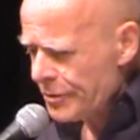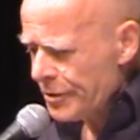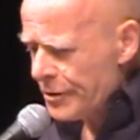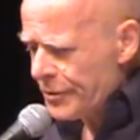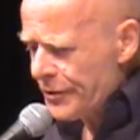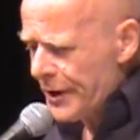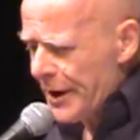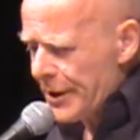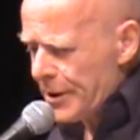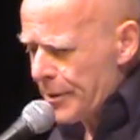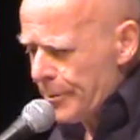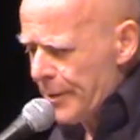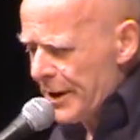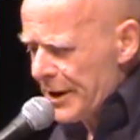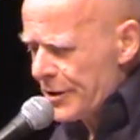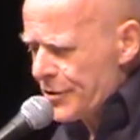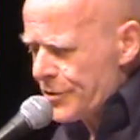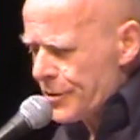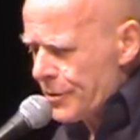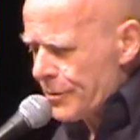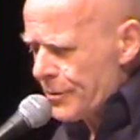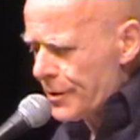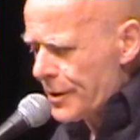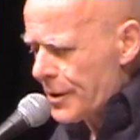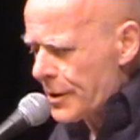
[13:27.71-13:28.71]
to try to make
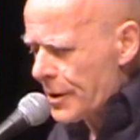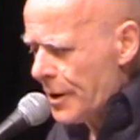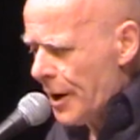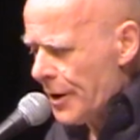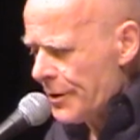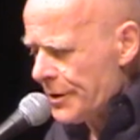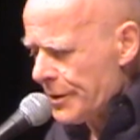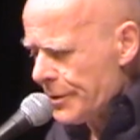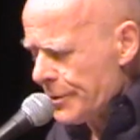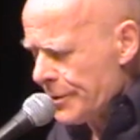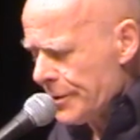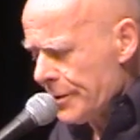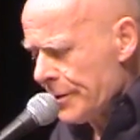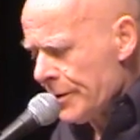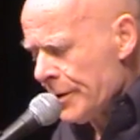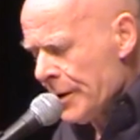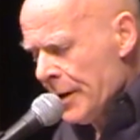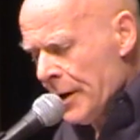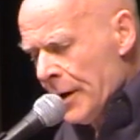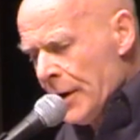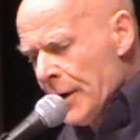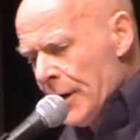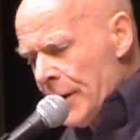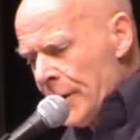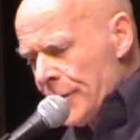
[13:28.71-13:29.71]
sure that it got into
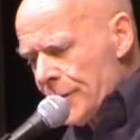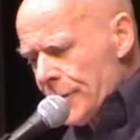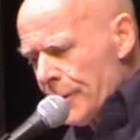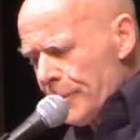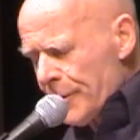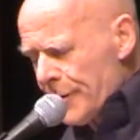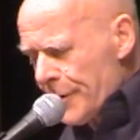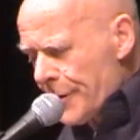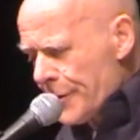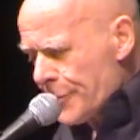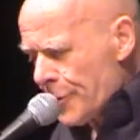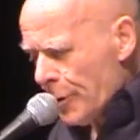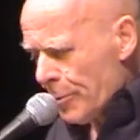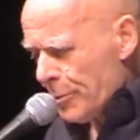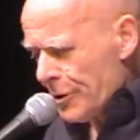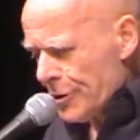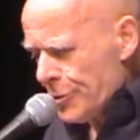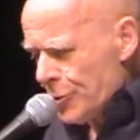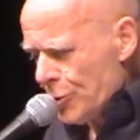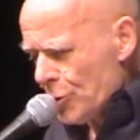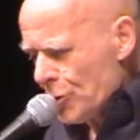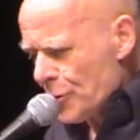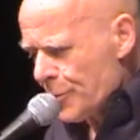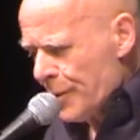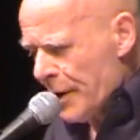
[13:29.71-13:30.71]
some of the Dublin
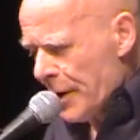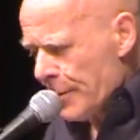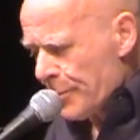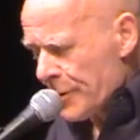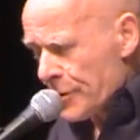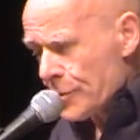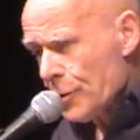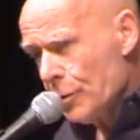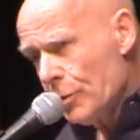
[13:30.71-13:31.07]
newspapers.